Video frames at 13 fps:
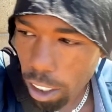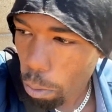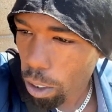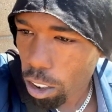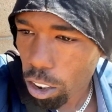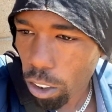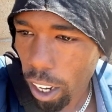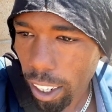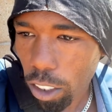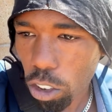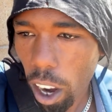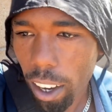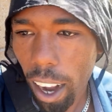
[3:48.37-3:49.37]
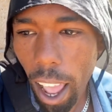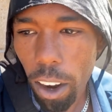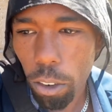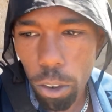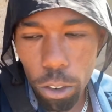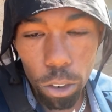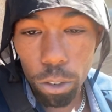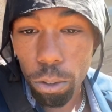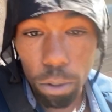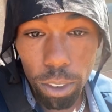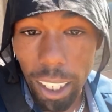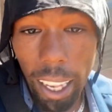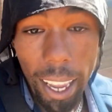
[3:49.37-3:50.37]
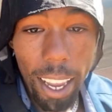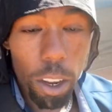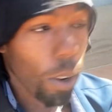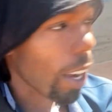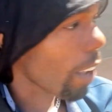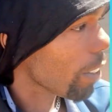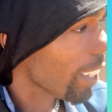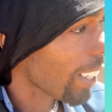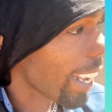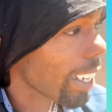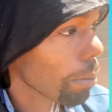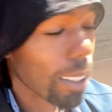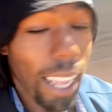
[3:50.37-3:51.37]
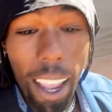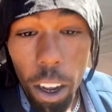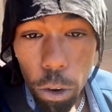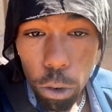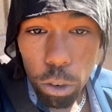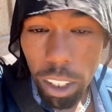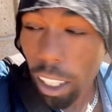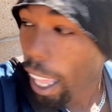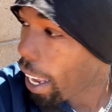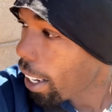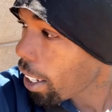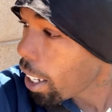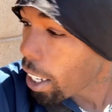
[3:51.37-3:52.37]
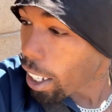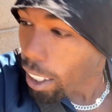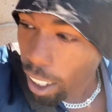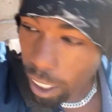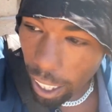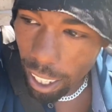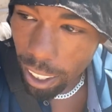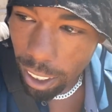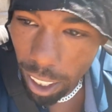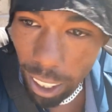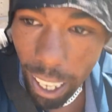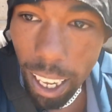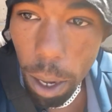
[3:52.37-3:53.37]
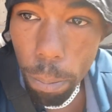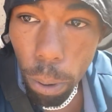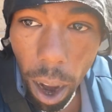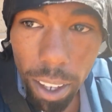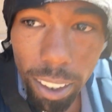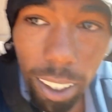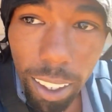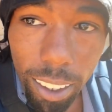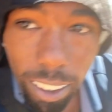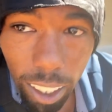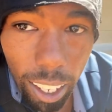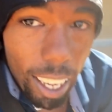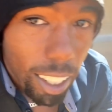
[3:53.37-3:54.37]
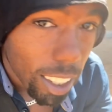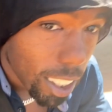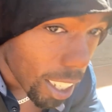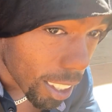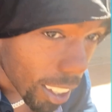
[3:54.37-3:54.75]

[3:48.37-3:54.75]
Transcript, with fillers: this message so they could try to, I don't know, delay whatever, delay themselves, delay their process, delay shit,